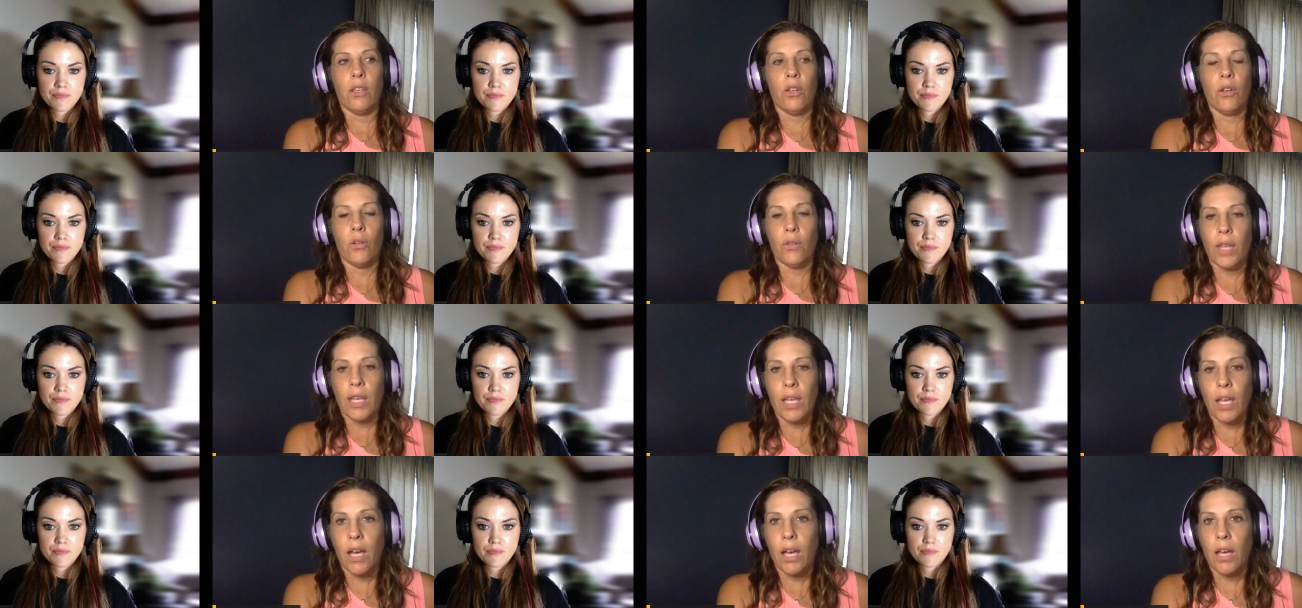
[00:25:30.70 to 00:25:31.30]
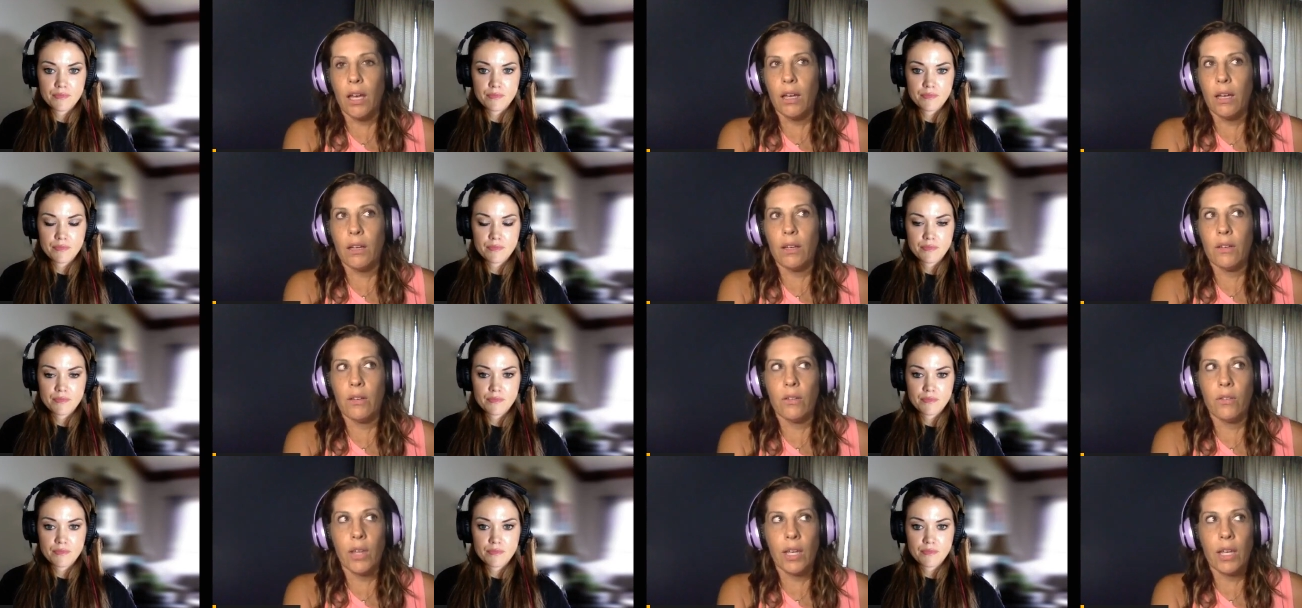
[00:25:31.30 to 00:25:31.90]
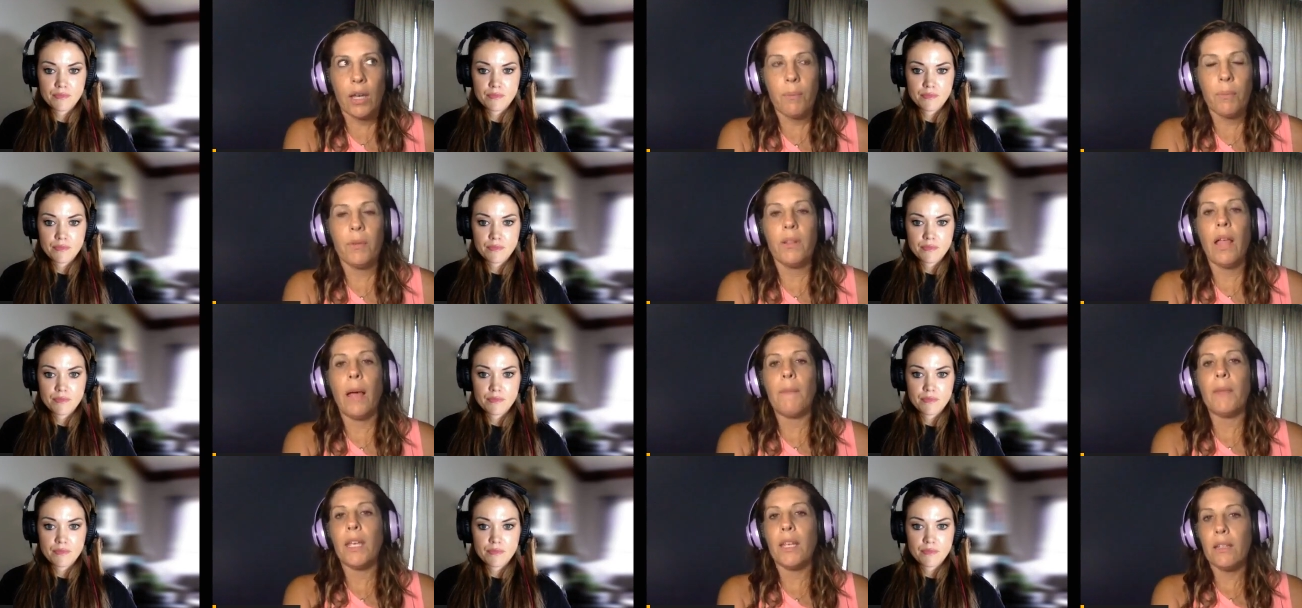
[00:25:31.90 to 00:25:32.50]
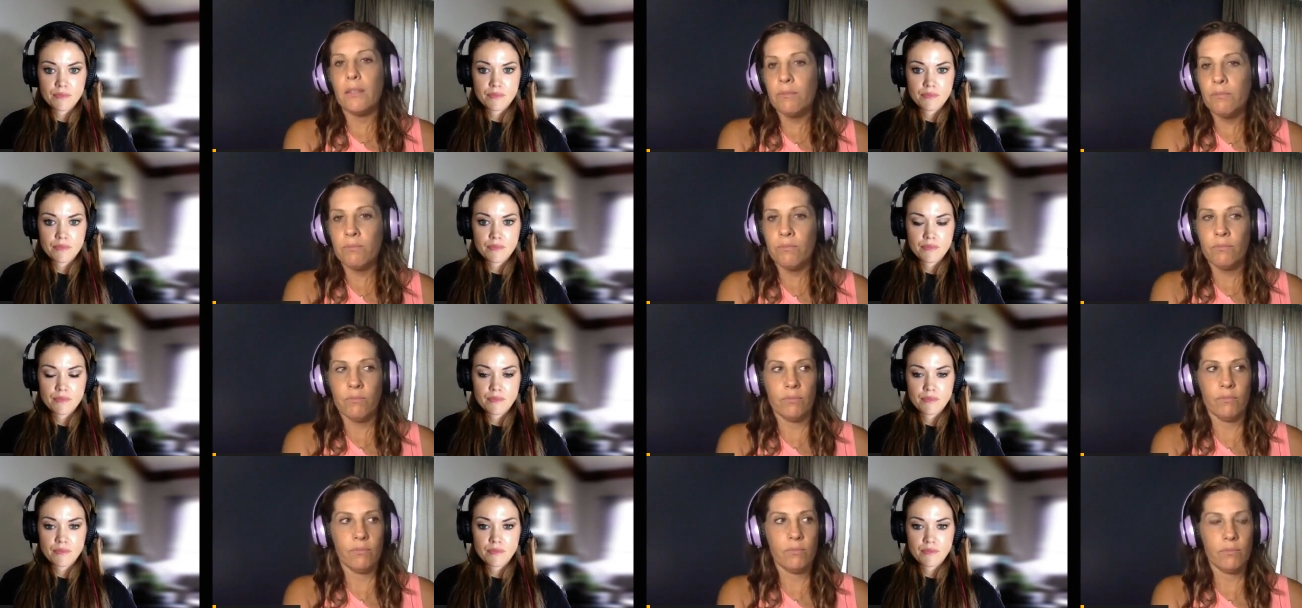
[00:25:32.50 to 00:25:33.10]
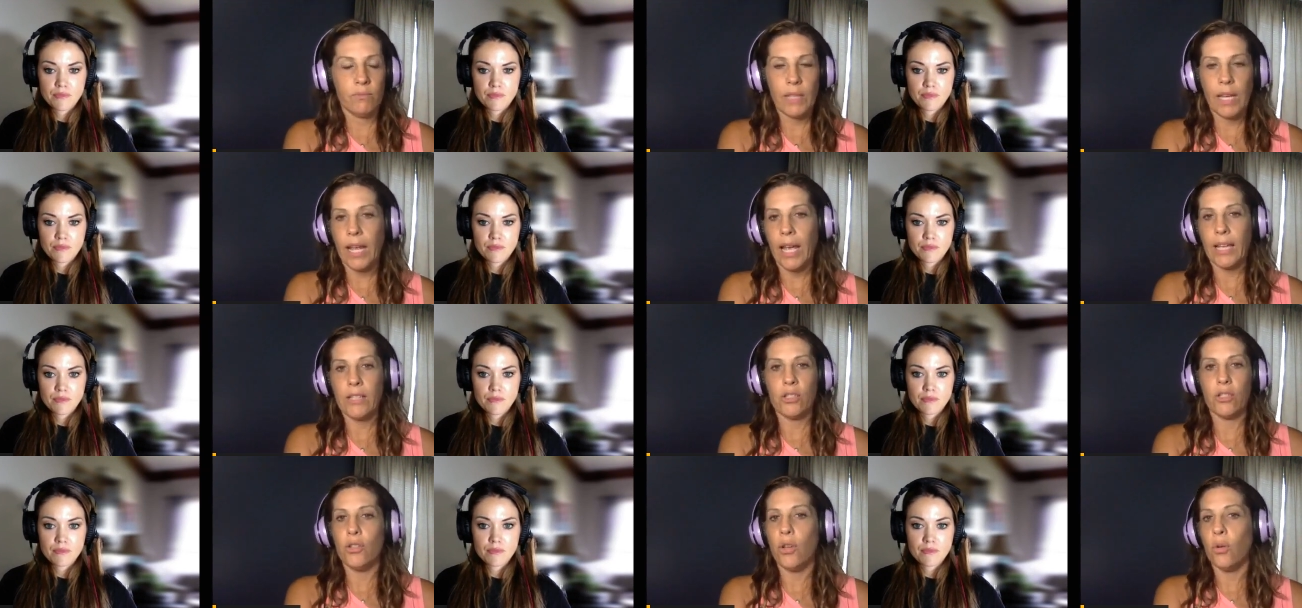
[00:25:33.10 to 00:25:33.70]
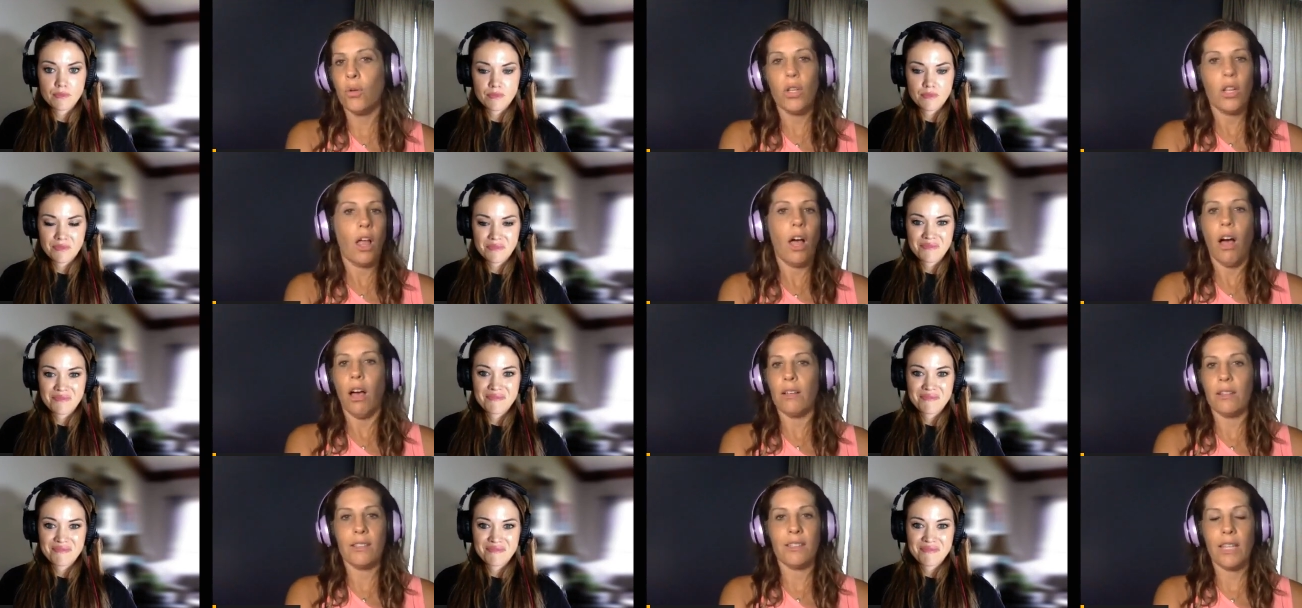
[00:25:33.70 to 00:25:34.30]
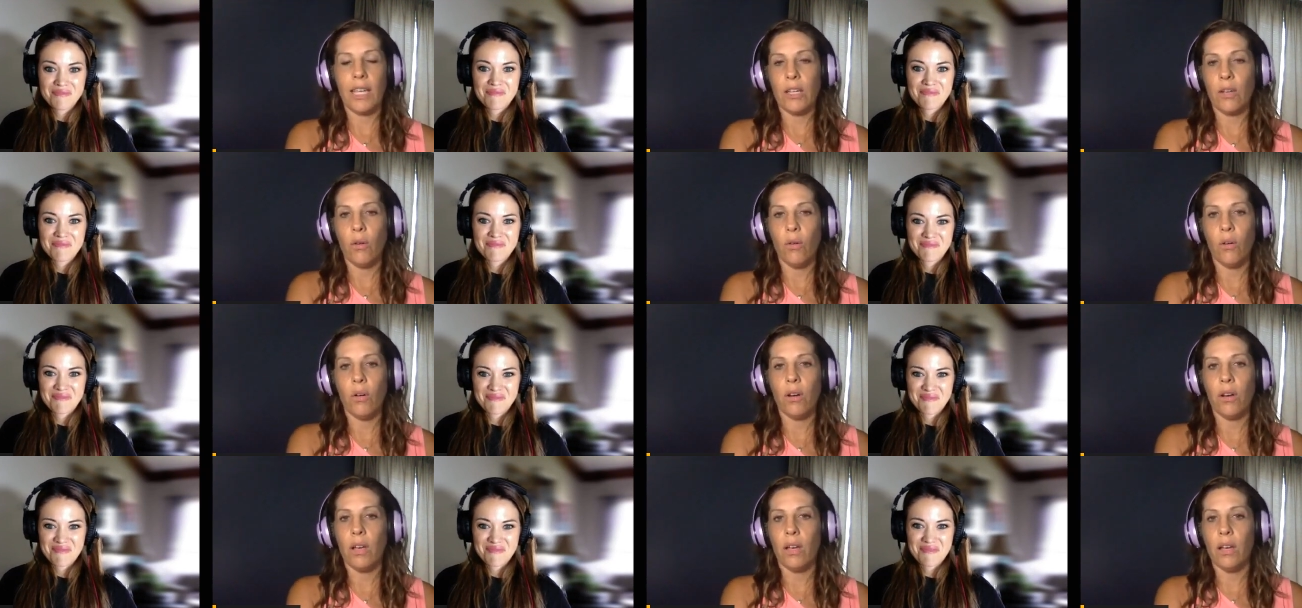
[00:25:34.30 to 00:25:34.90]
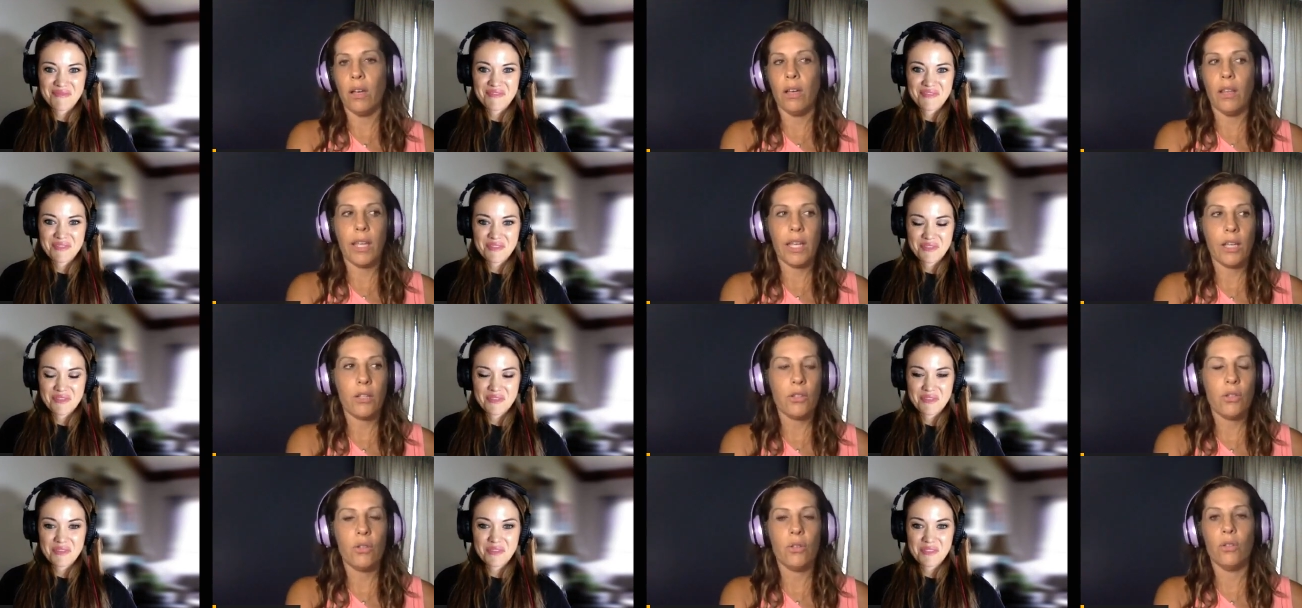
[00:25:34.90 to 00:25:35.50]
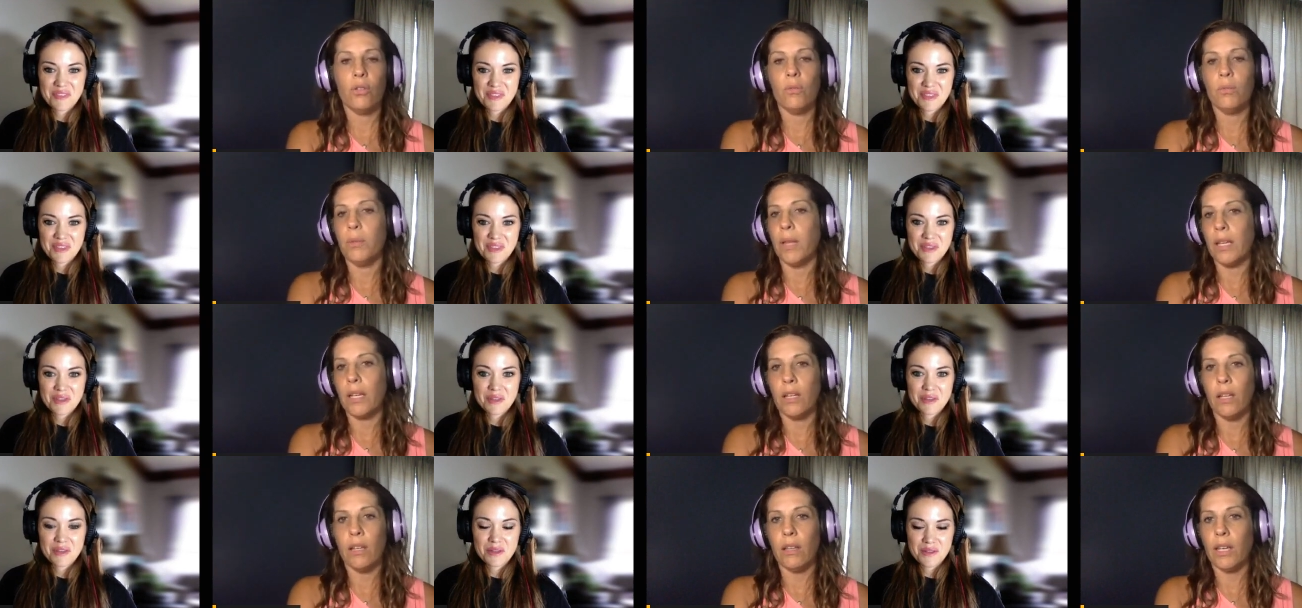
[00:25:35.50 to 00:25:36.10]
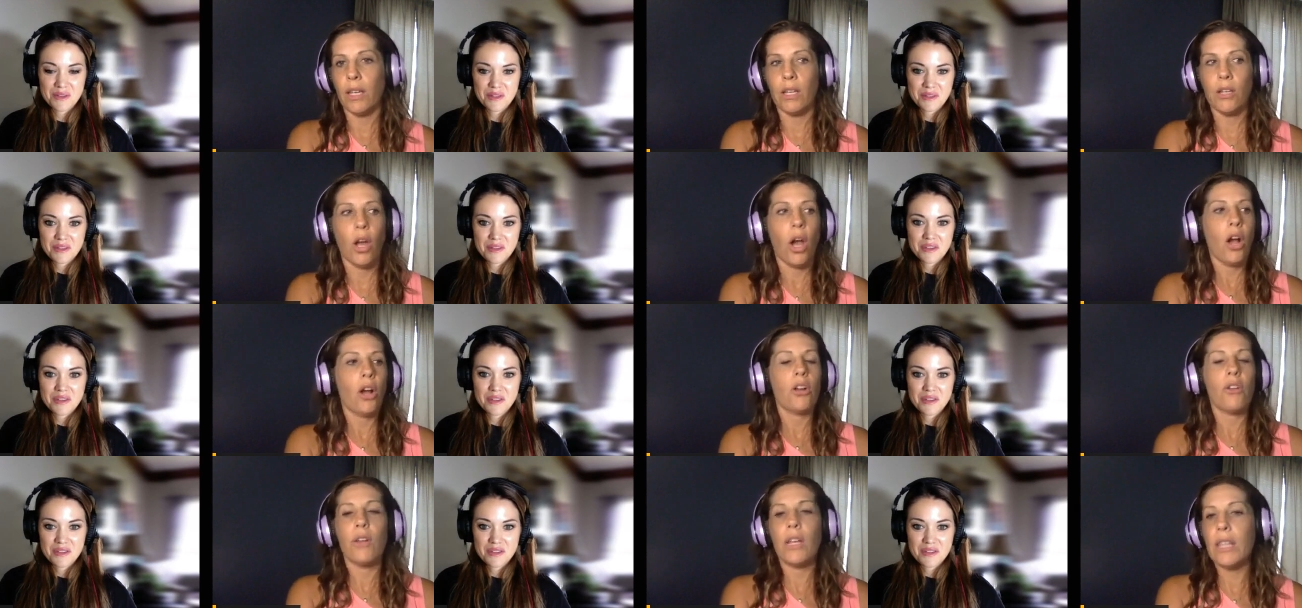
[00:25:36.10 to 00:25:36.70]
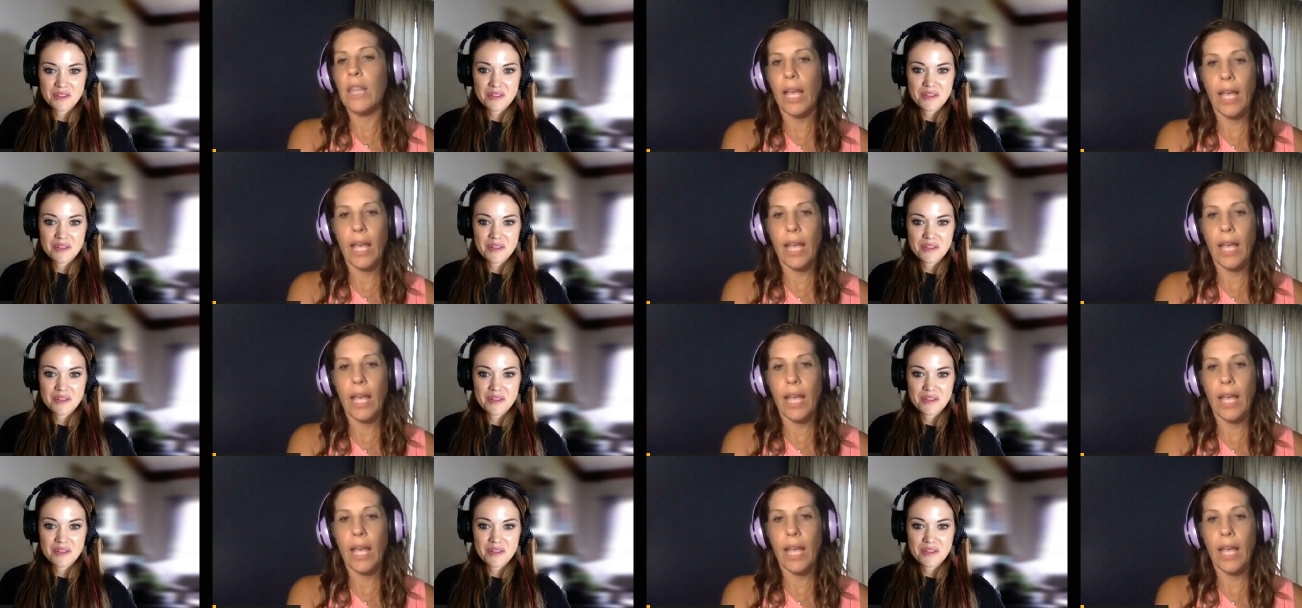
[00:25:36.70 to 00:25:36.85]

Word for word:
Speaker 1: know like a like a plumbing that has no clogs like or a like a tube like a like an artery that